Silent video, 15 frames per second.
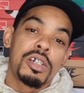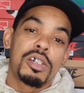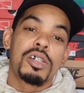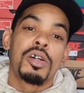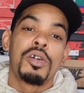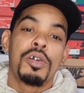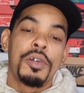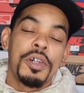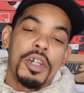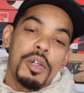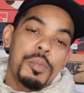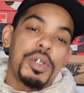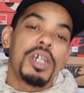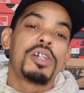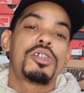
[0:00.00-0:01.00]
so
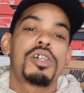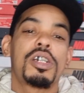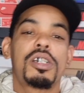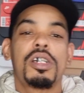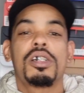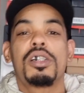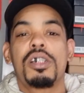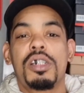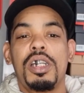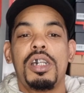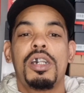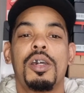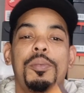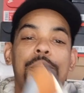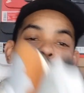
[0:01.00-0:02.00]
be interesting to see them.